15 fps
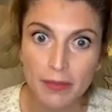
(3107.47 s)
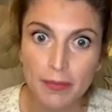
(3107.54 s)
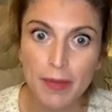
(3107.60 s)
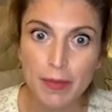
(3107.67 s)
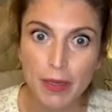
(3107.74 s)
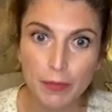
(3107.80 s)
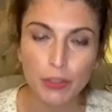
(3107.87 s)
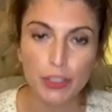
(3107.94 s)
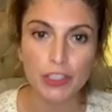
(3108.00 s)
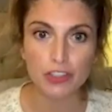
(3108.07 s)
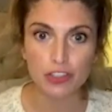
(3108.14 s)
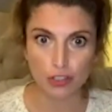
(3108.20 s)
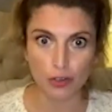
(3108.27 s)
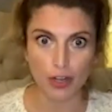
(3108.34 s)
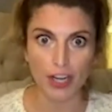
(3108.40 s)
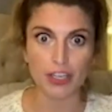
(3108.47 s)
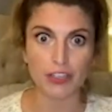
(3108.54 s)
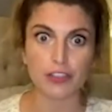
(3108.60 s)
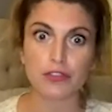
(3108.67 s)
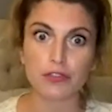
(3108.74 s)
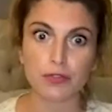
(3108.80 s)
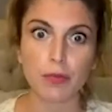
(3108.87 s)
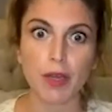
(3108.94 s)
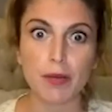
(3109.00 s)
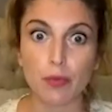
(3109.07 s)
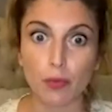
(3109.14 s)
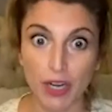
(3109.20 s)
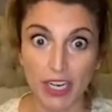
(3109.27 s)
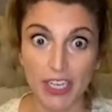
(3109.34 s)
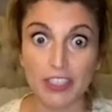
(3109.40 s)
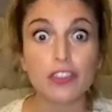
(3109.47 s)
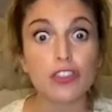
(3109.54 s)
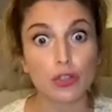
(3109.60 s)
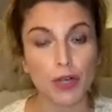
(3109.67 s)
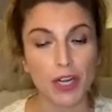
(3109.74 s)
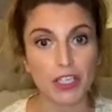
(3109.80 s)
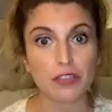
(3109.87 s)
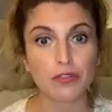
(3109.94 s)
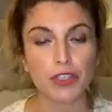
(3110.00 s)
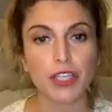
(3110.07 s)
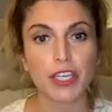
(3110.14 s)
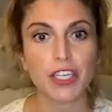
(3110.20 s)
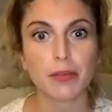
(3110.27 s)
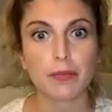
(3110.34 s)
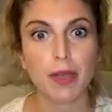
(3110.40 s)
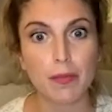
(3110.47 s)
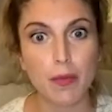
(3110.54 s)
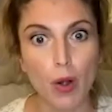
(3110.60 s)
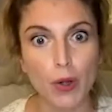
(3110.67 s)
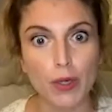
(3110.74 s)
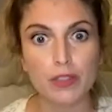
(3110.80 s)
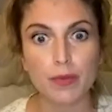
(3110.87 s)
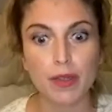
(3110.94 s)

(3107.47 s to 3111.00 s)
My memory is trained, my brain is trained for hitting my marks.